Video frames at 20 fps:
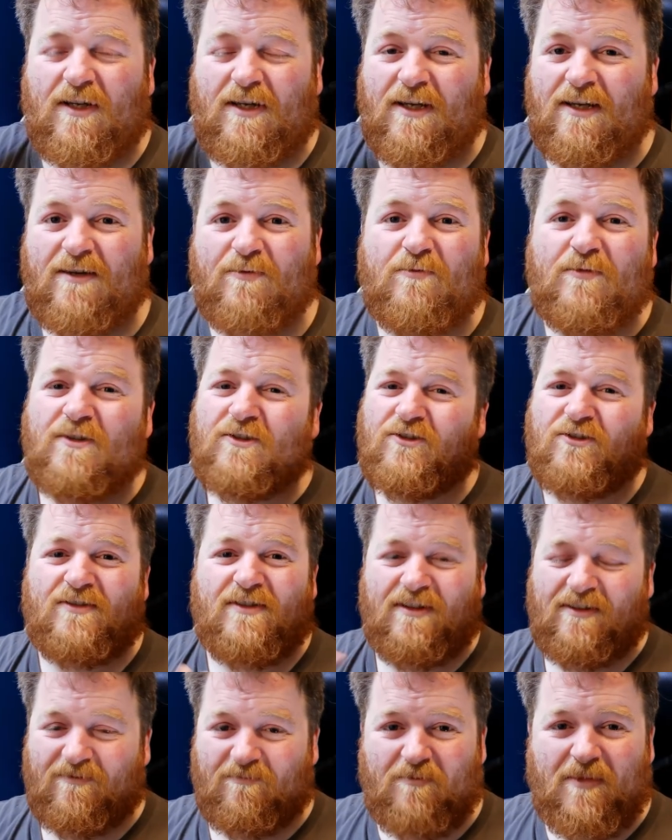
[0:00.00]
like, you can just
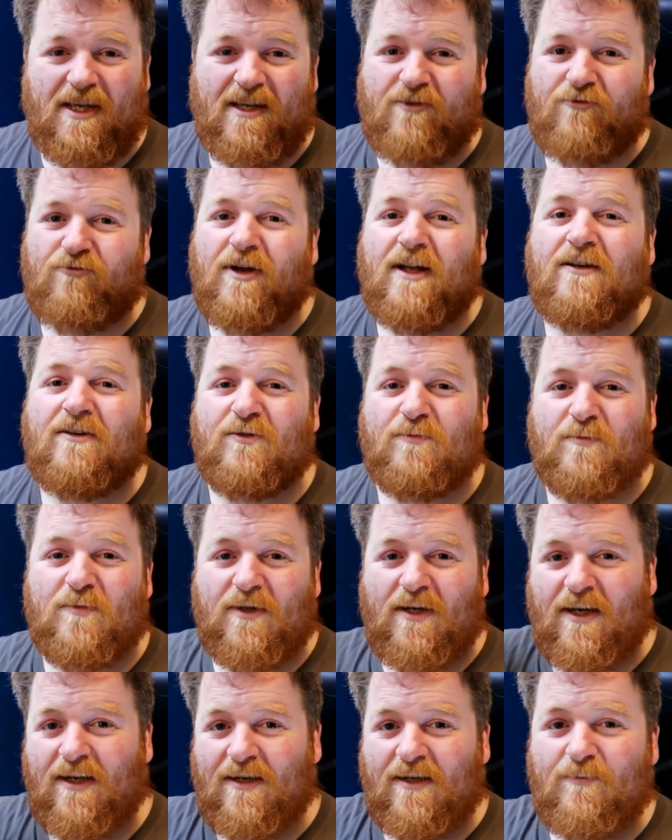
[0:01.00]
make it random
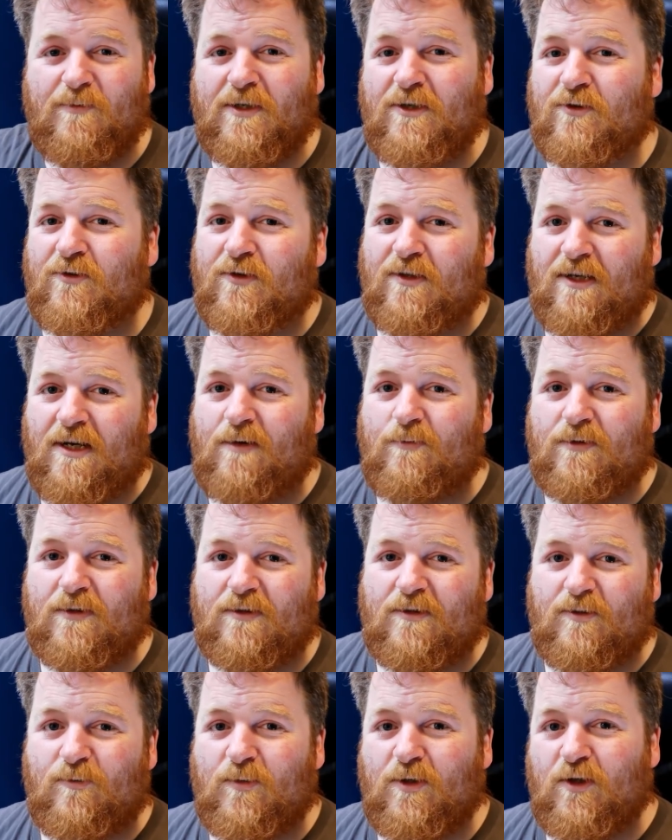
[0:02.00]
and let me know in the comments
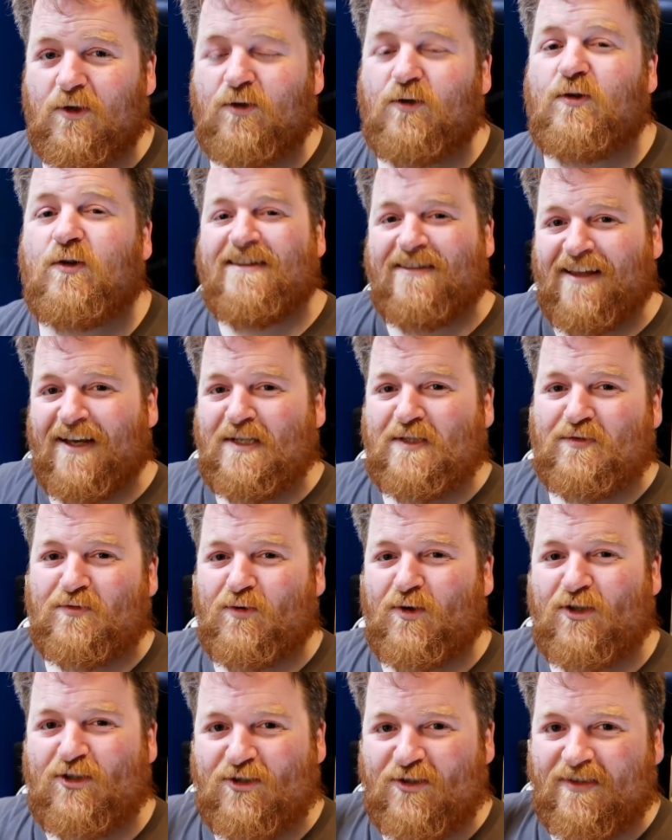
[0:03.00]
down below. Thanks for
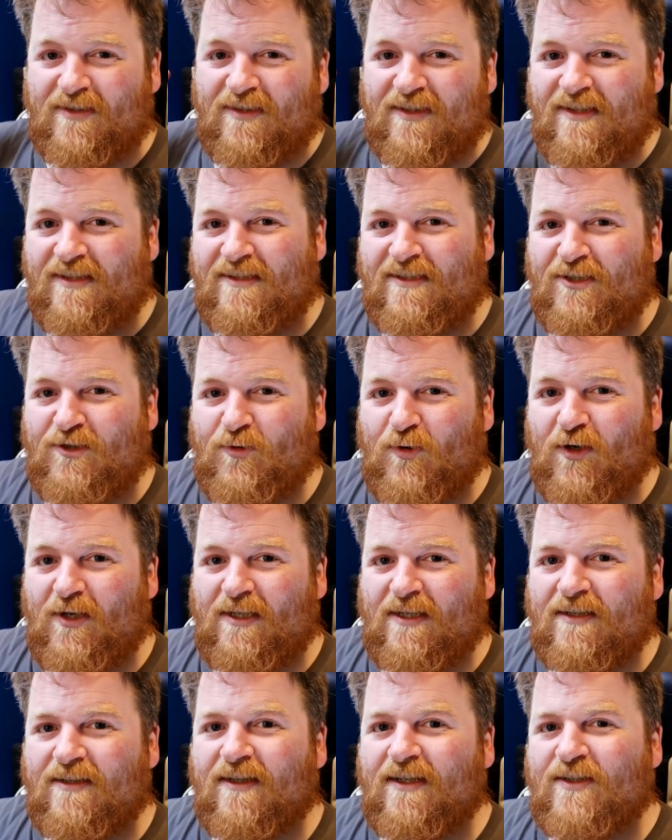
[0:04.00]
watching. See you all
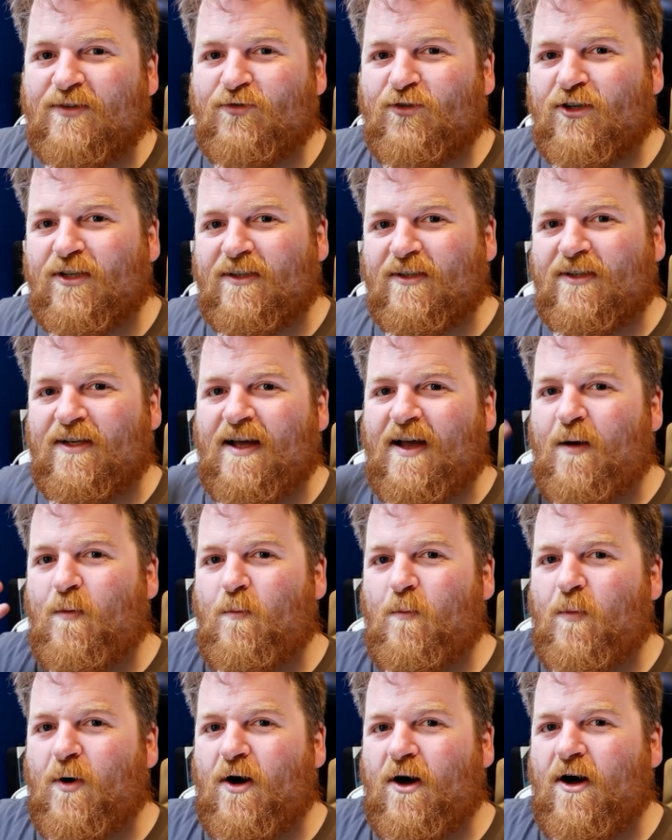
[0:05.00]
again next Friday.
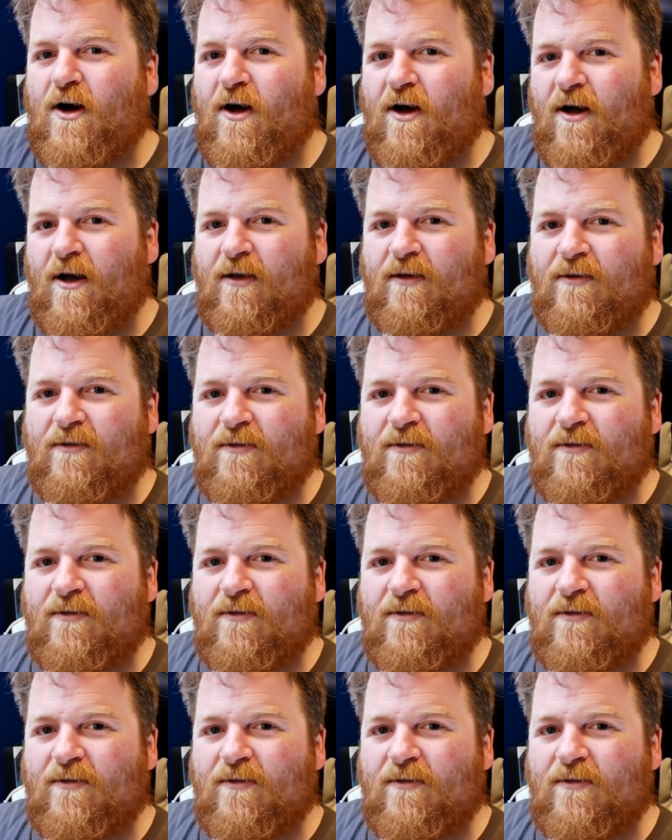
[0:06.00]
Bye.